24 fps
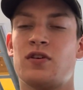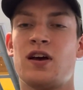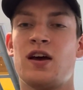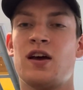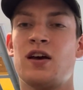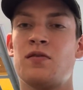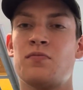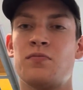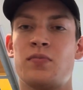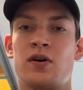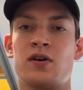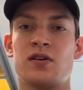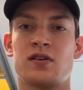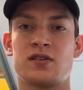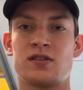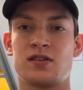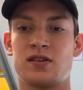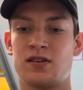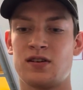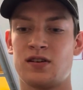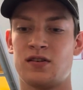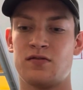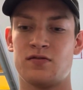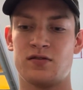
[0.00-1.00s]

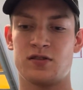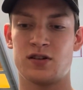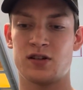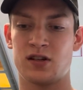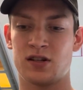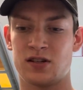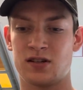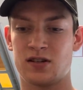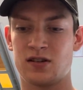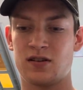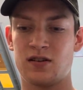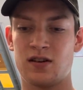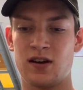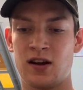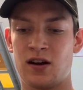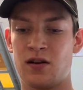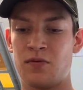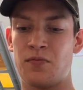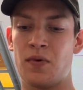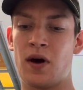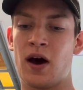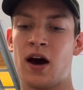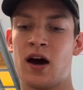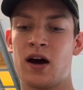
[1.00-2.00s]
$8. It was just in a
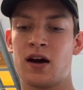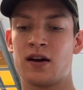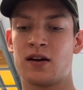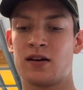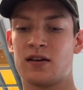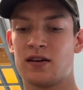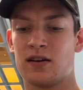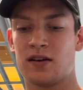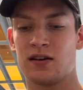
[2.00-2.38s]
bag.